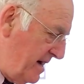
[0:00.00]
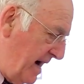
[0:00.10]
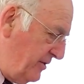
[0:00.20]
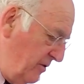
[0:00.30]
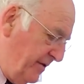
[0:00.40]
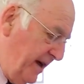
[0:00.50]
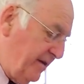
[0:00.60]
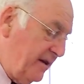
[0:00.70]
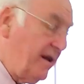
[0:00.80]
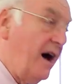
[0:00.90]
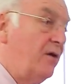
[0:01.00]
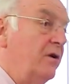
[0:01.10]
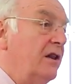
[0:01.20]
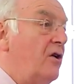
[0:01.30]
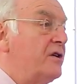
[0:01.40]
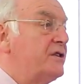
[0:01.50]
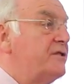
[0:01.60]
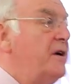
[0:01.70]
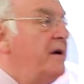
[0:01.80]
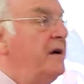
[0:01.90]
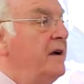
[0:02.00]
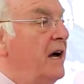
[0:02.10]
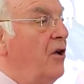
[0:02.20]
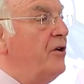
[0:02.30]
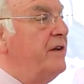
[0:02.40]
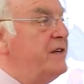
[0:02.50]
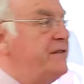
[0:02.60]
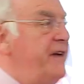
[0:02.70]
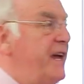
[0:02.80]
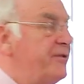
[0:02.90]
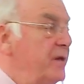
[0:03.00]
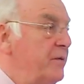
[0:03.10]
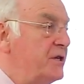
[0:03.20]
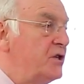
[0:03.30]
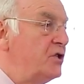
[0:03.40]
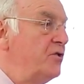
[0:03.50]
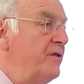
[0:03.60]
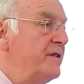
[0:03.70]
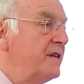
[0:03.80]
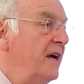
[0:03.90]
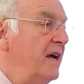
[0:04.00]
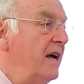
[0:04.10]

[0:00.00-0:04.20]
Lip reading: I do think that Darwin lost a lot of his faith when he was a student,